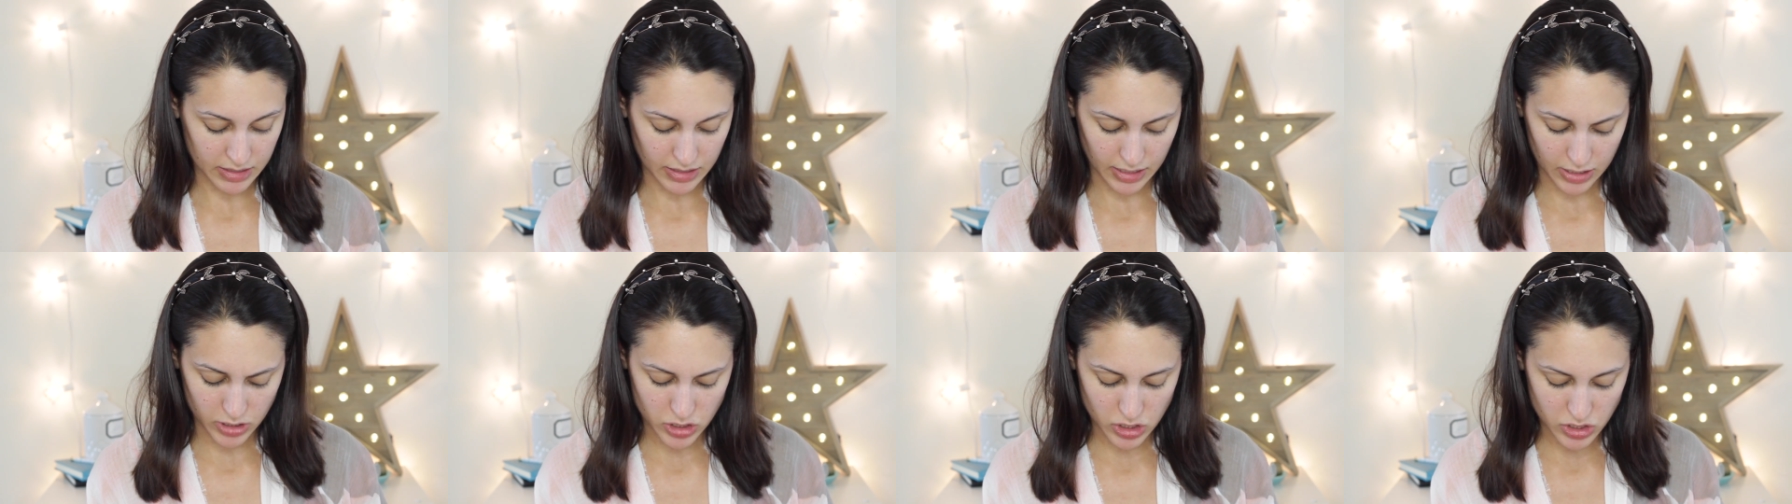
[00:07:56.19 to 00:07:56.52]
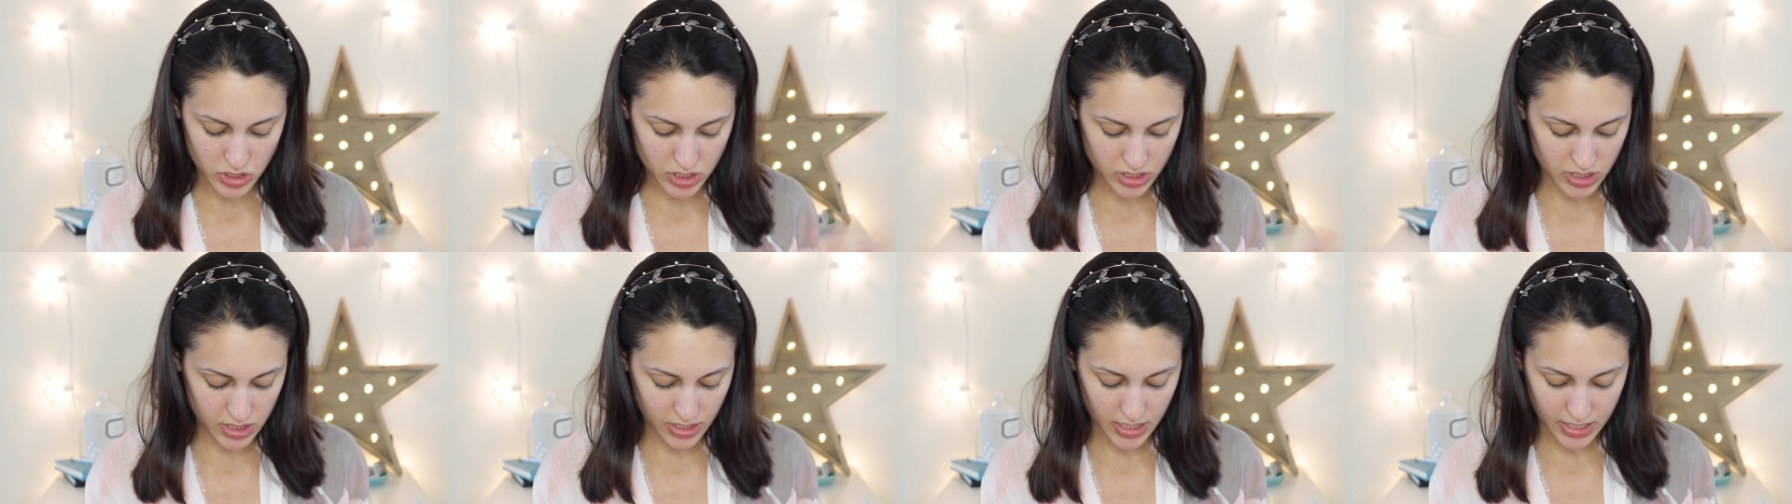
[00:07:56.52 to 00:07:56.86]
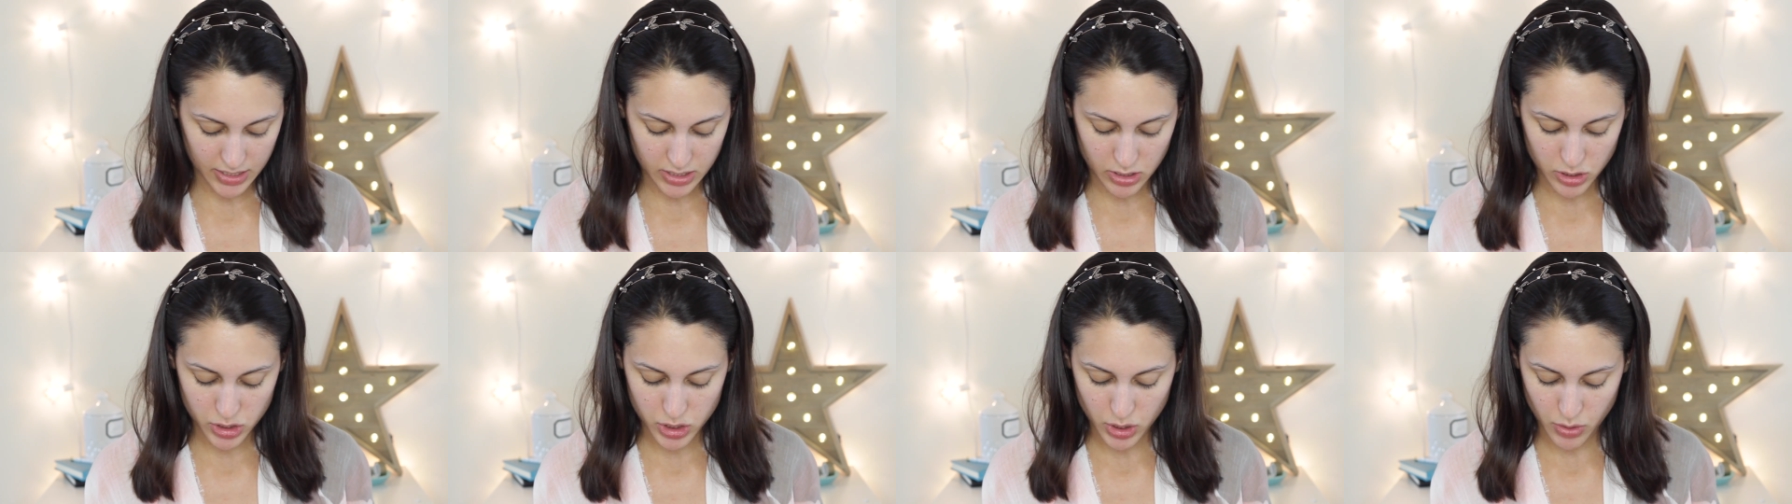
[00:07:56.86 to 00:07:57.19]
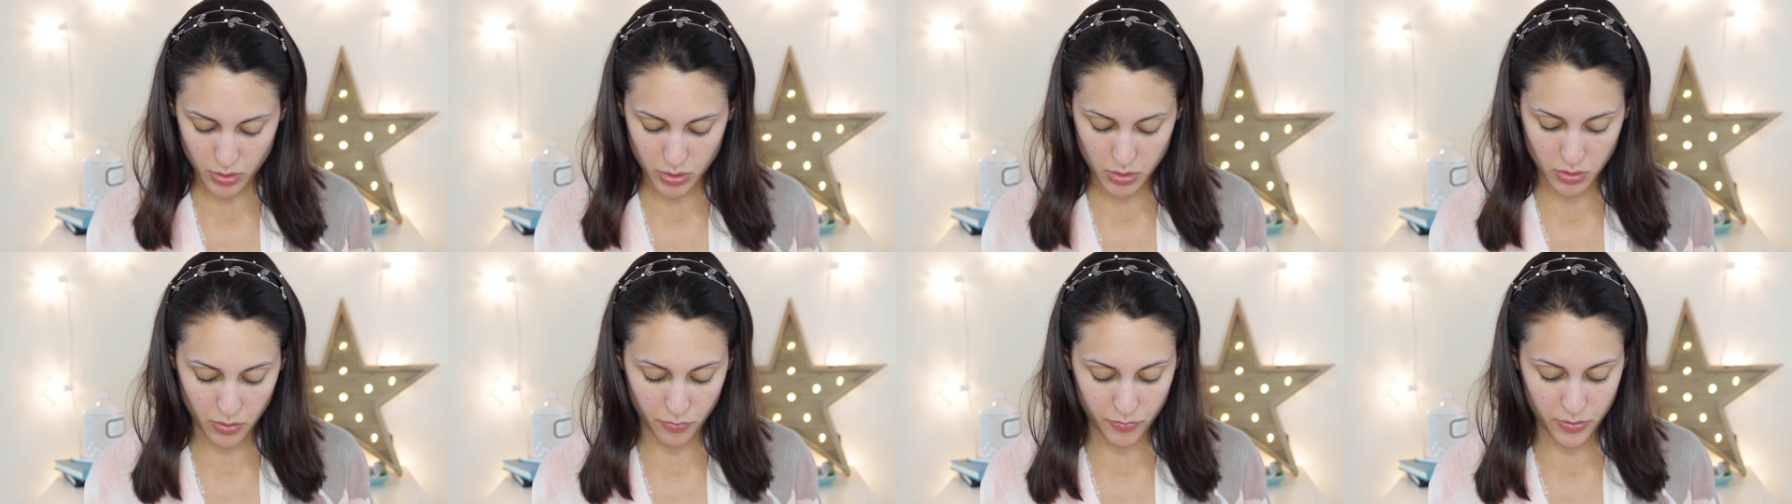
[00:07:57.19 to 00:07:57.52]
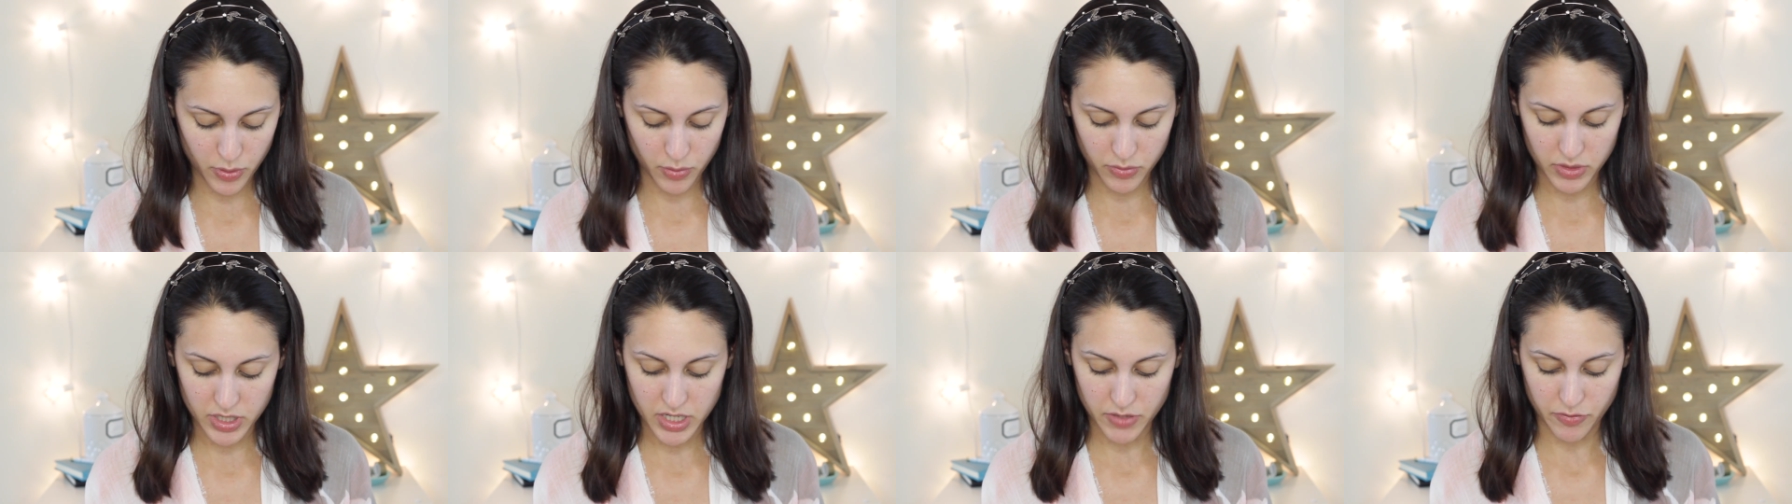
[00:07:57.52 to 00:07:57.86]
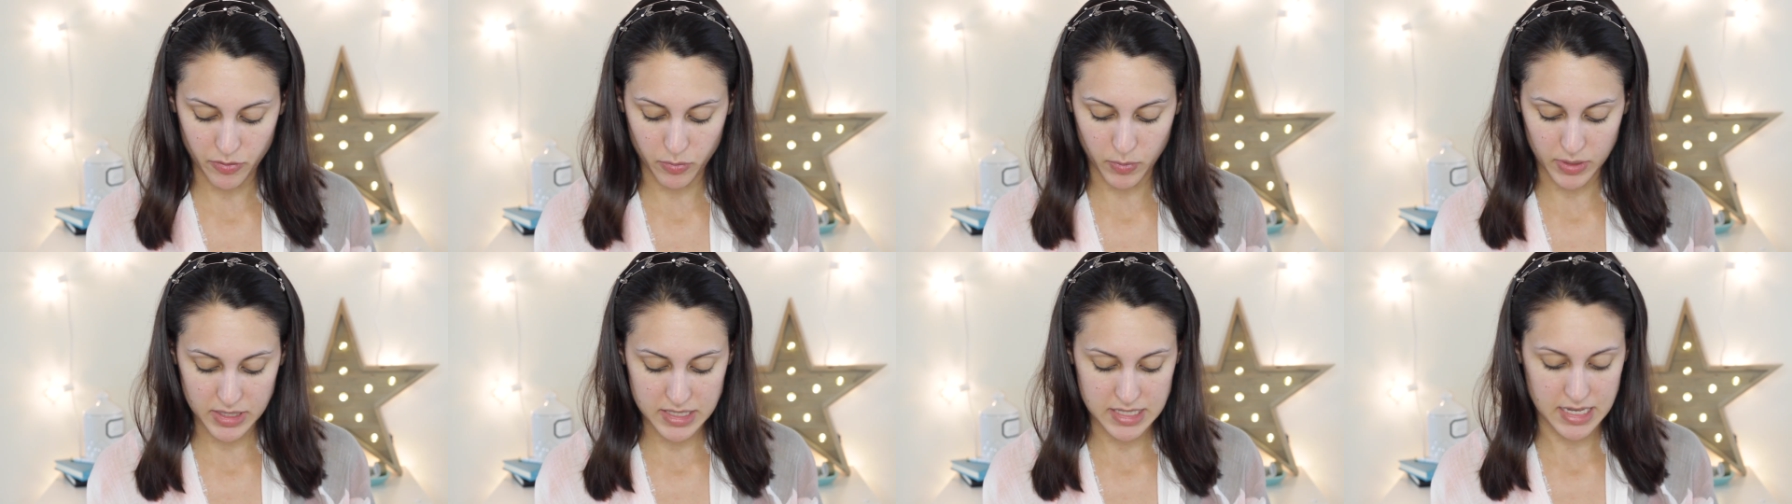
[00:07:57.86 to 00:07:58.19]
collection just to kind of show you a few of the
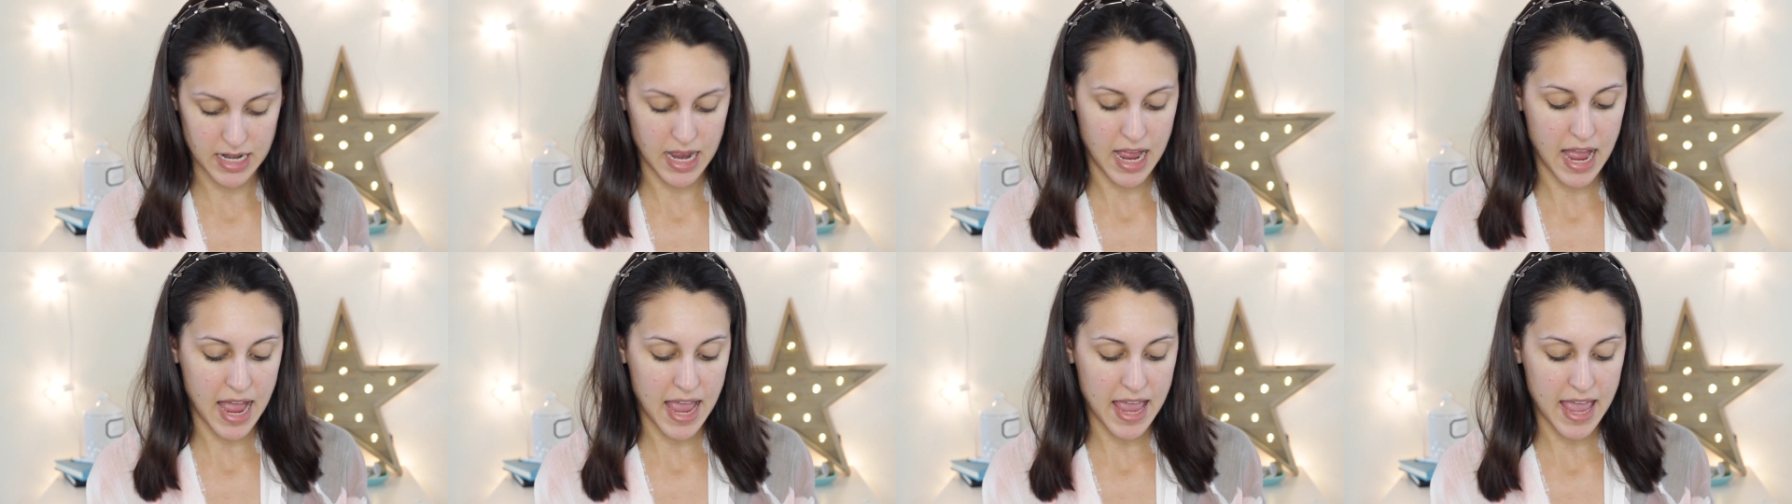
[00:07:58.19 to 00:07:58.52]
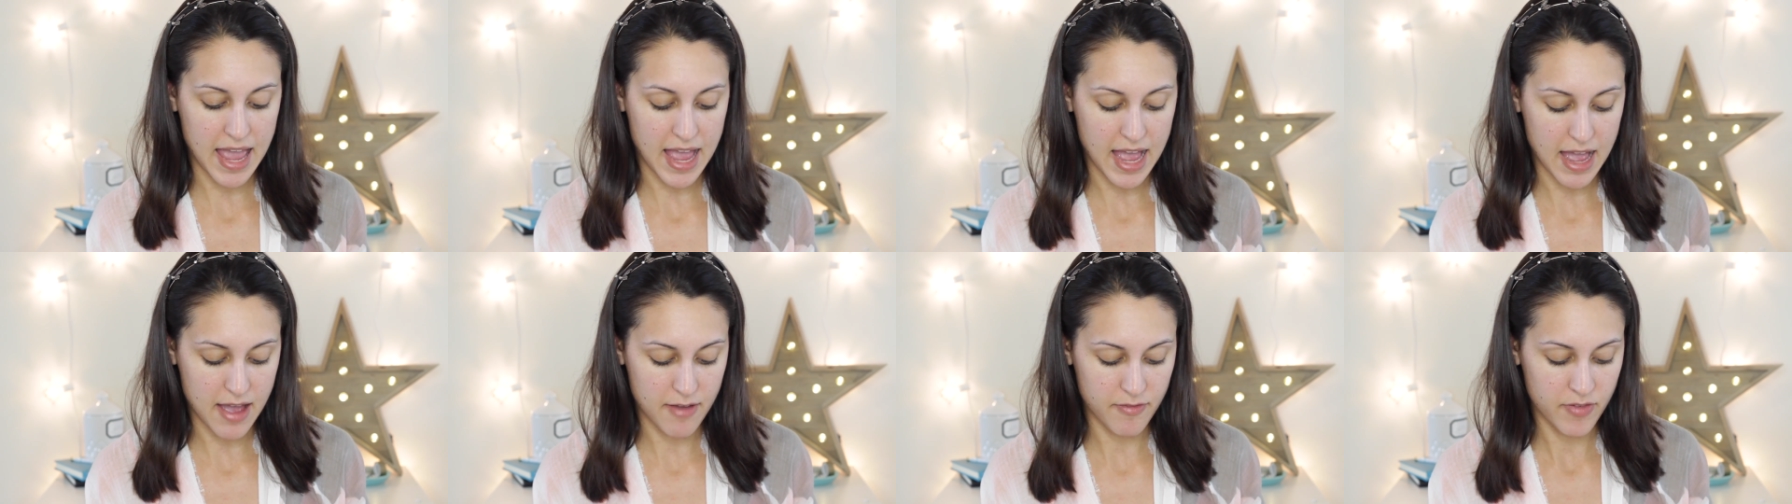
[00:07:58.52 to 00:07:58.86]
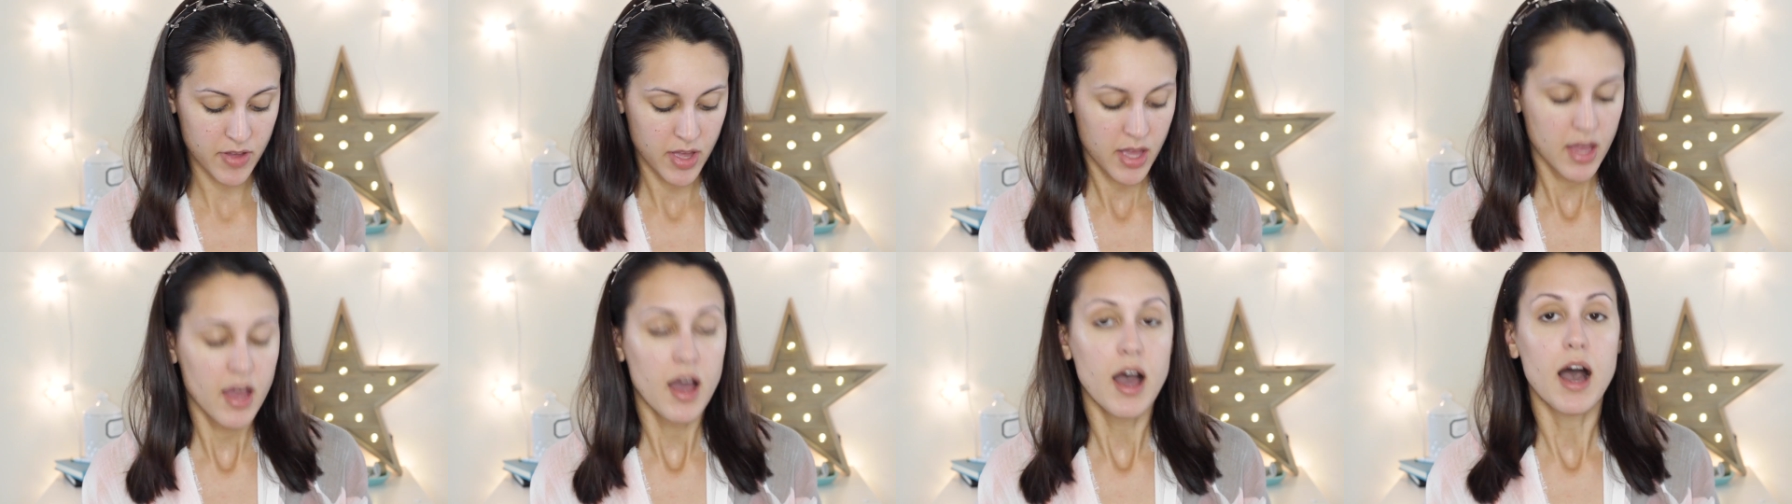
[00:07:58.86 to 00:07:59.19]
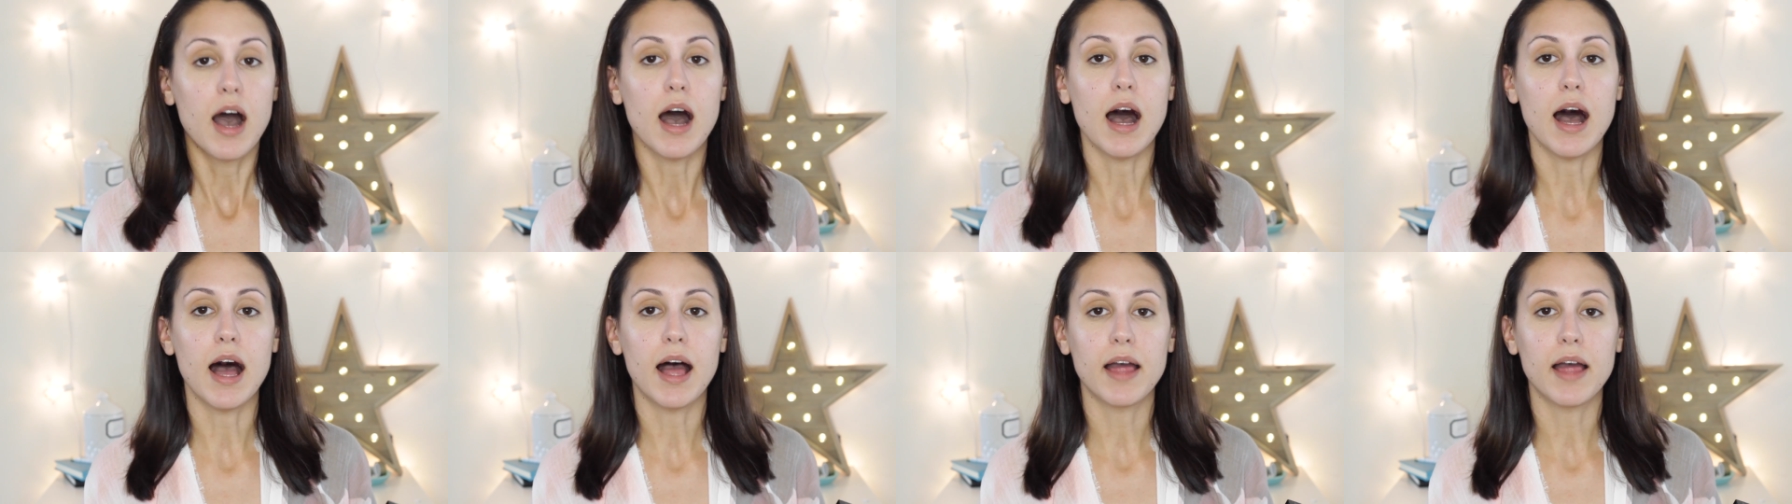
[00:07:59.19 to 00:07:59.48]
different ones that I have.